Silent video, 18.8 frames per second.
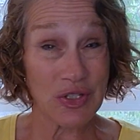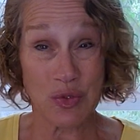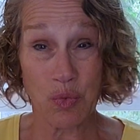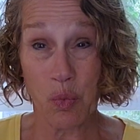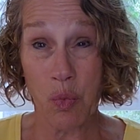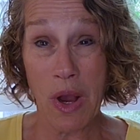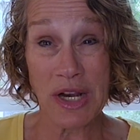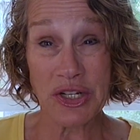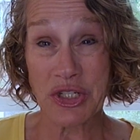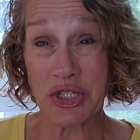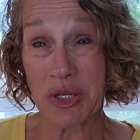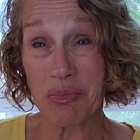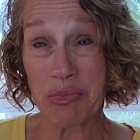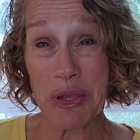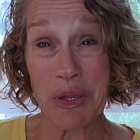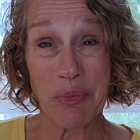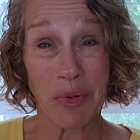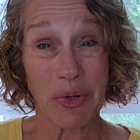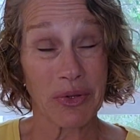just watching
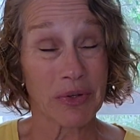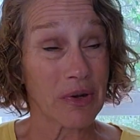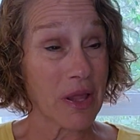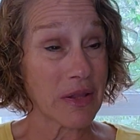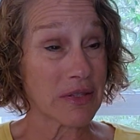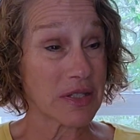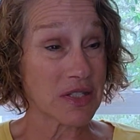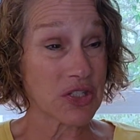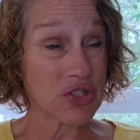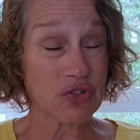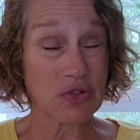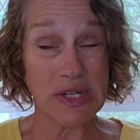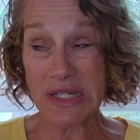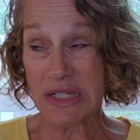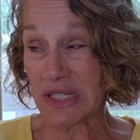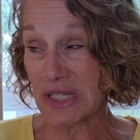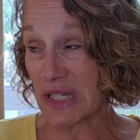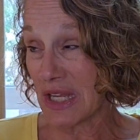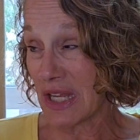people or on the
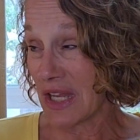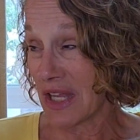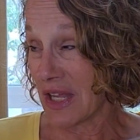street.